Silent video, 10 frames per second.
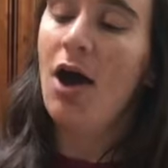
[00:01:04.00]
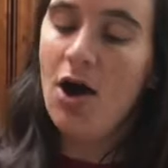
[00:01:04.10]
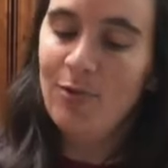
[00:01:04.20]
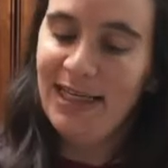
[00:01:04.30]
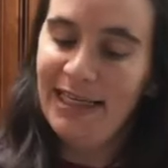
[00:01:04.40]

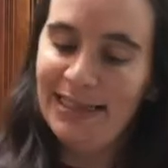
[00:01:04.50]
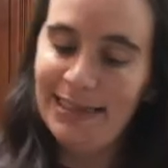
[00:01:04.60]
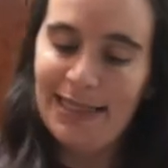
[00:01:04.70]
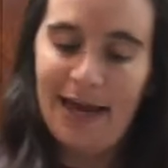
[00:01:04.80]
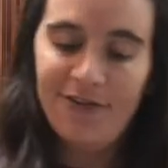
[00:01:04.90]
all we need
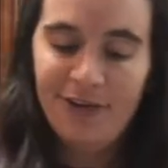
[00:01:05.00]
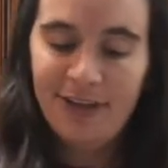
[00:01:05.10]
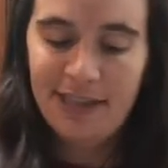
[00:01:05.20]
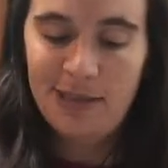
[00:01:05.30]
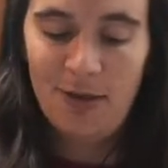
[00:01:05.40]
today for the
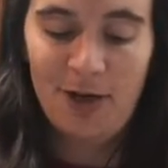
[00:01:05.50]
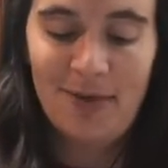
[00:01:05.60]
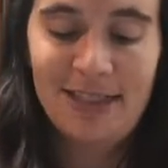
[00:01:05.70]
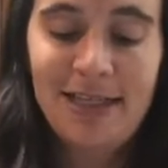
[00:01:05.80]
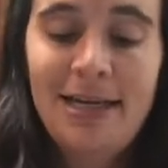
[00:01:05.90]

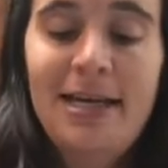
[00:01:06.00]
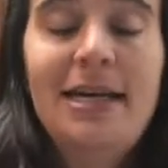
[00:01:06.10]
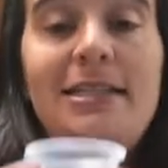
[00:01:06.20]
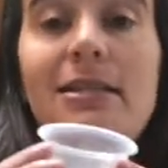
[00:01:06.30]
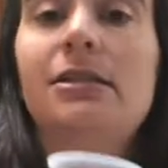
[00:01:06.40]
experiment
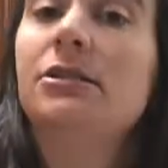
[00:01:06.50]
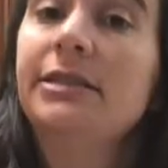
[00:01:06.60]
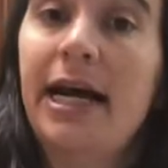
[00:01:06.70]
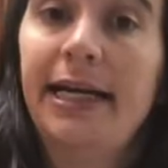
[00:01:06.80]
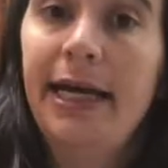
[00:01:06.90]
is a little
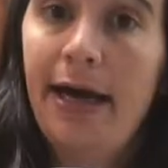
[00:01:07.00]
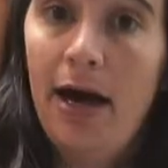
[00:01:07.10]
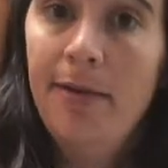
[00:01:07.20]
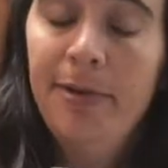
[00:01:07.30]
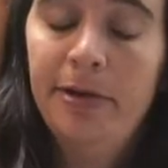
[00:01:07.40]
tiny
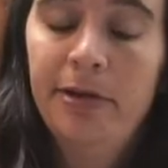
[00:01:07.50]
cup.